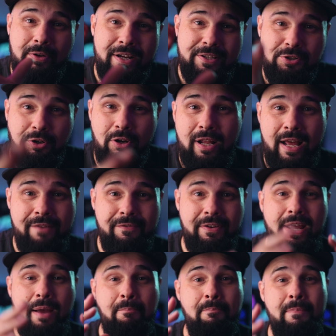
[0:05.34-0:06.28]
you guys are all
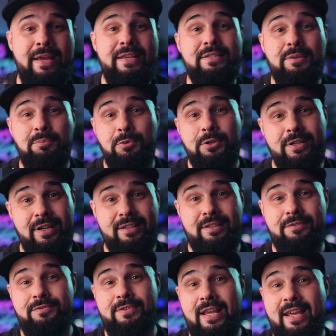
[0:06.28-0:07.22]
having amazing
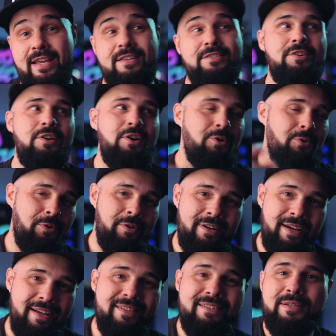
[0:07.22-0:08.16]
productive days or
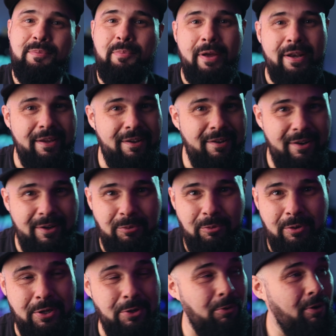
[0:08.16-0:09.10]
nights depending on
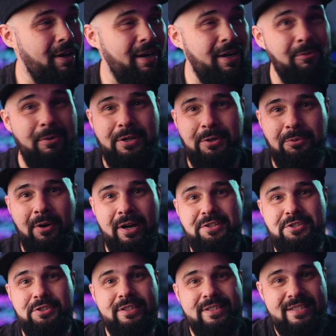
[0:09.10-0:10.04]
where you are and when you're
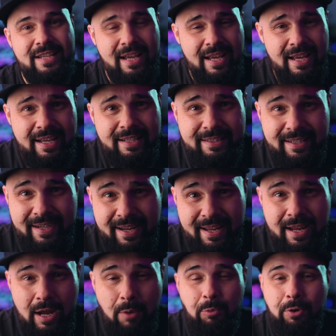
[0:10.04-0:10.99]
watching this.
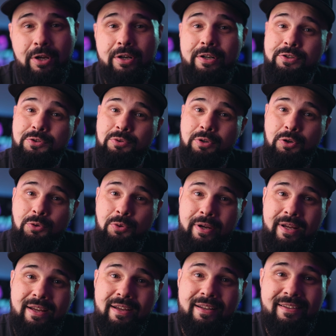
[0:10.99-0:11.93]
Today we're going to do a
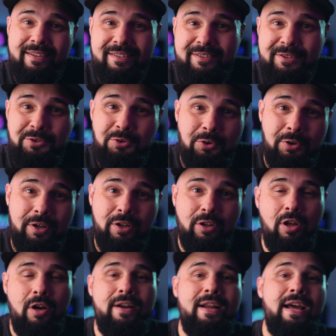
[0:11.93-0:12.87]
quick little
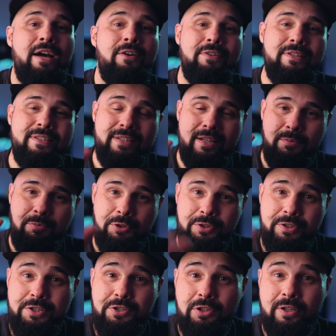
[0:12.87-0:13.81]
tutorial on how to set up
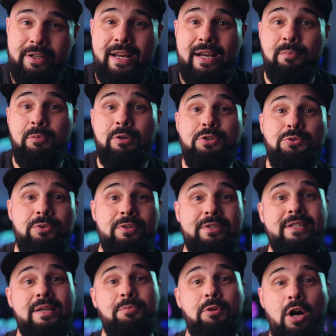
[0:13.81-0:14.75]
your digital camera to
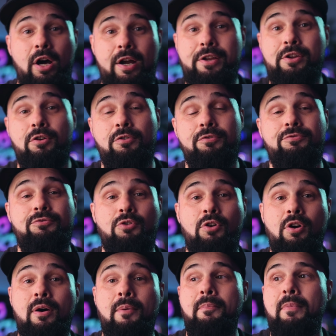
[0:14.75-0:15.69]
accept audio
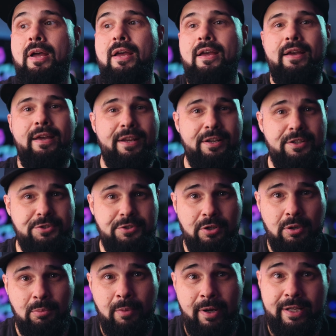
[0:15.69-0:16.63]
from an
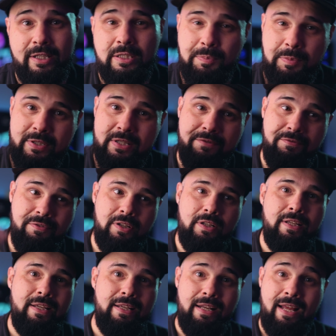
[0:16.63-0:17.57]
external mic,
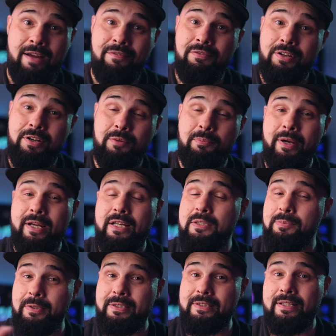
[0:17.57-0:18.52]
specifically lavalier
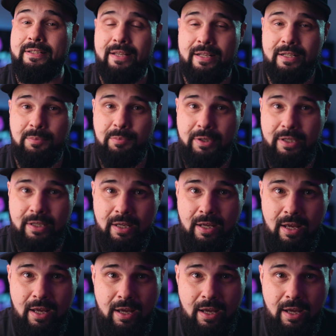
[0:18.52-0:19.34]
mics, because they tend to be